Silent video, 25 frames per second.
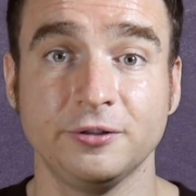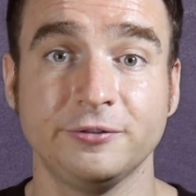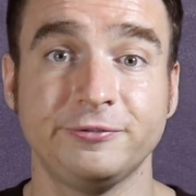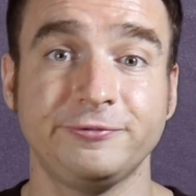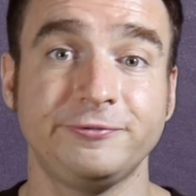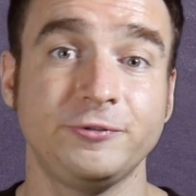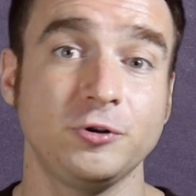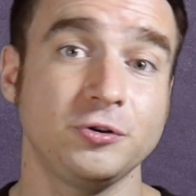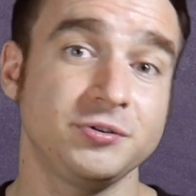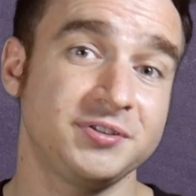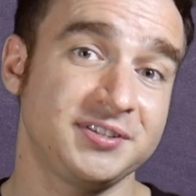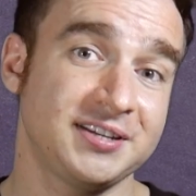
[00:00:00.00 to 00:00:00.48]

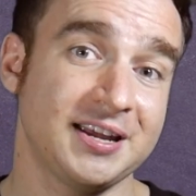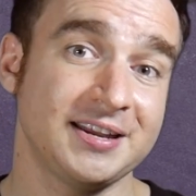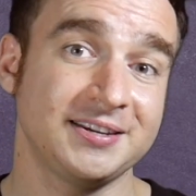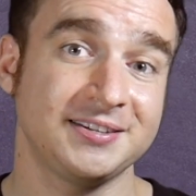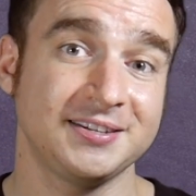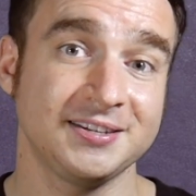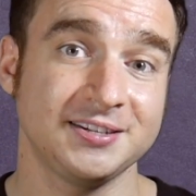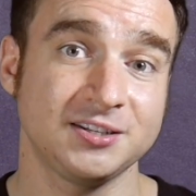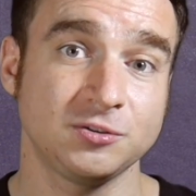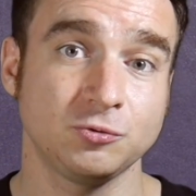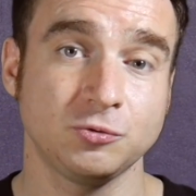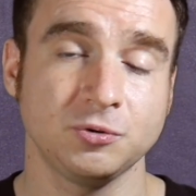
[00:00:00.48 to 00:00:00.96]
The full
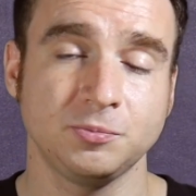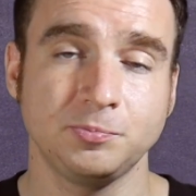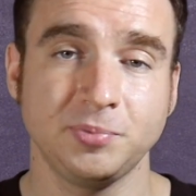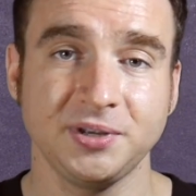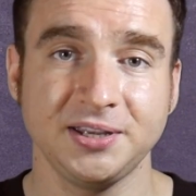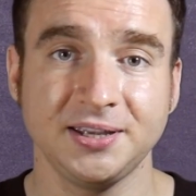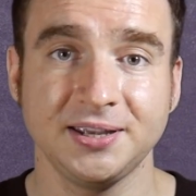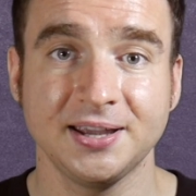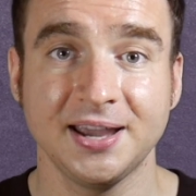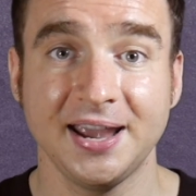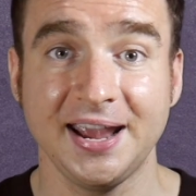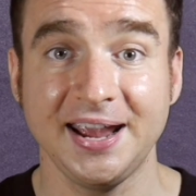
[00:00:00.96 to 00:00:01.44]
sentence
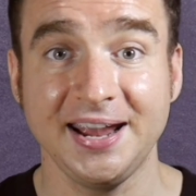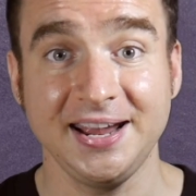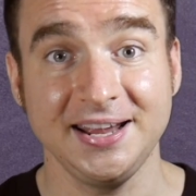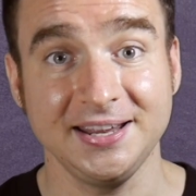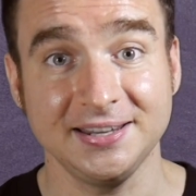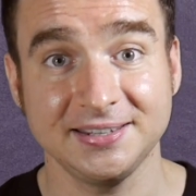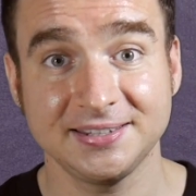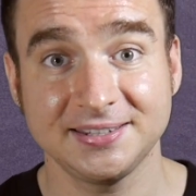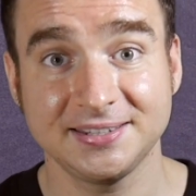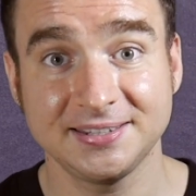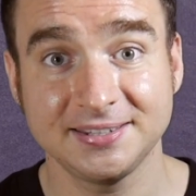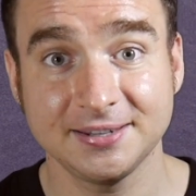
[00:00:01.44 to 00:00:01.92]
would be,
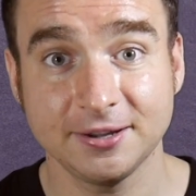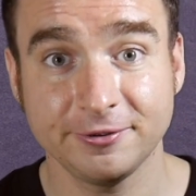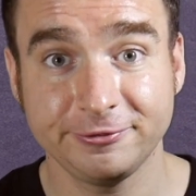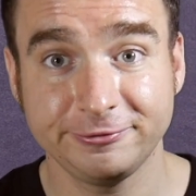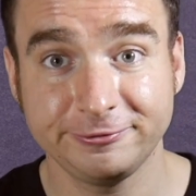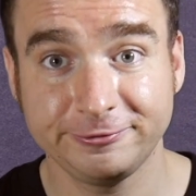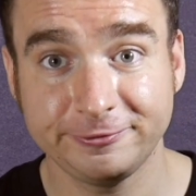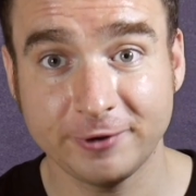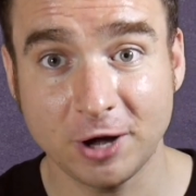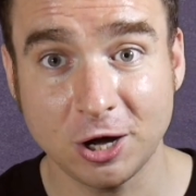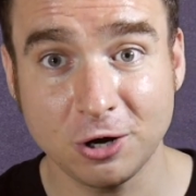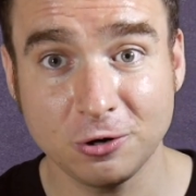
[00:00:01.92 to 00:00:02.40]
it's
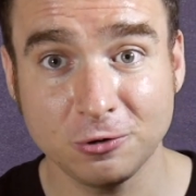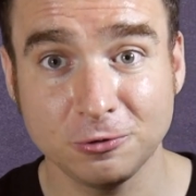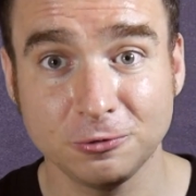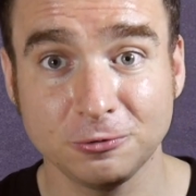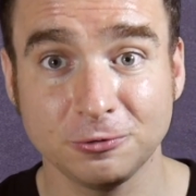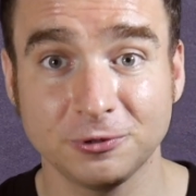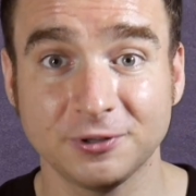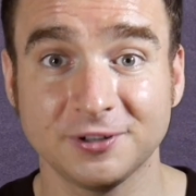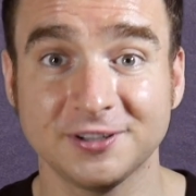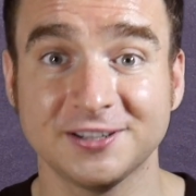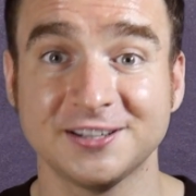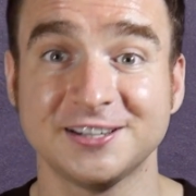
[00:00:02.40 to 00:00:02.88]
a
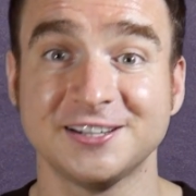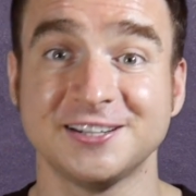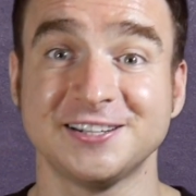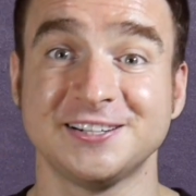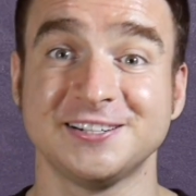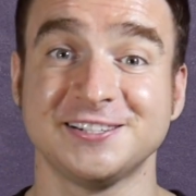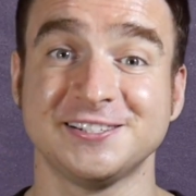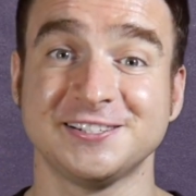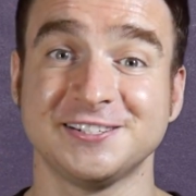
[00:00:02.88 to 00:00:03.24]
phone.